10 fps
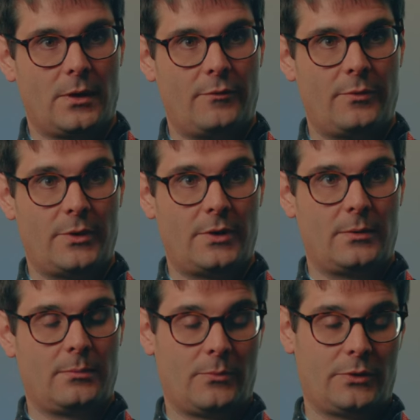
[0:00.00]
And from
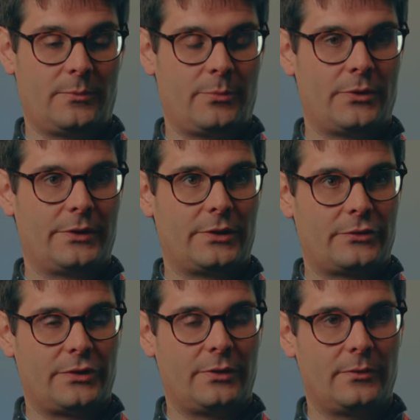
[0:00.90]
the most importantly, the
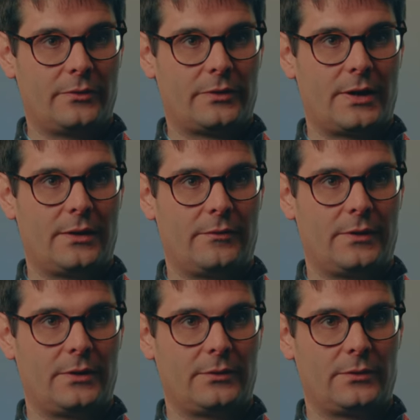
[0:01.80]
student side of
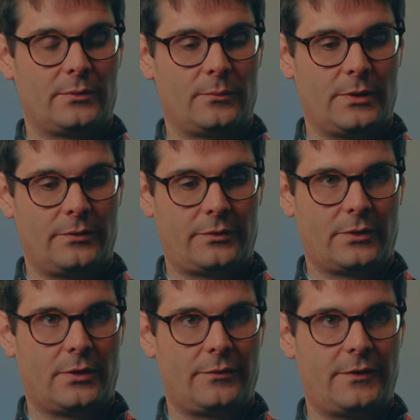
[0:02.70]
things, we
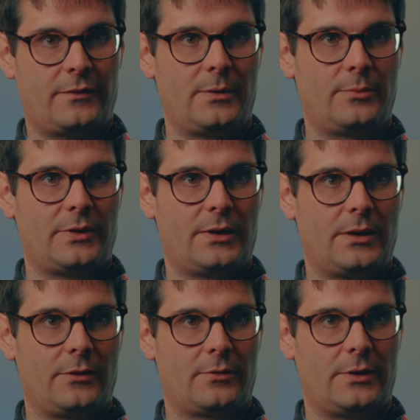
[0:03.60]
saw a 15%
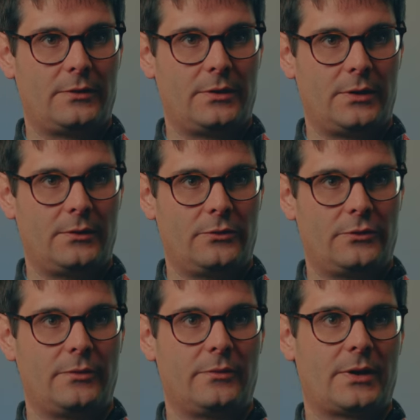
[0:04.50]
increase in
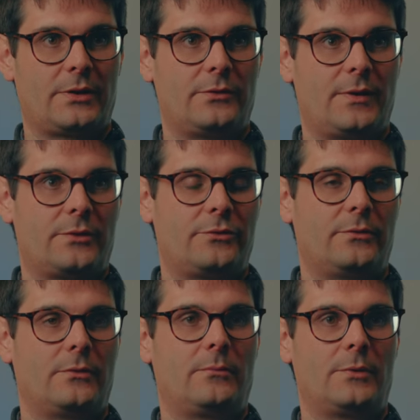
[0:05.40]
student
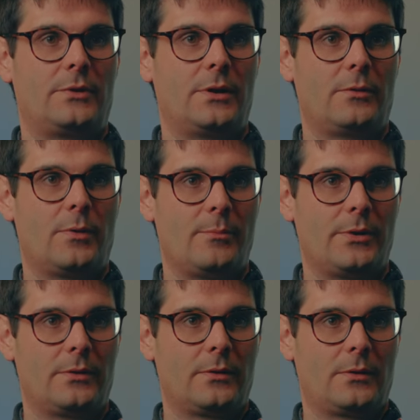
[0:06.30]
satisfaction with the equipment.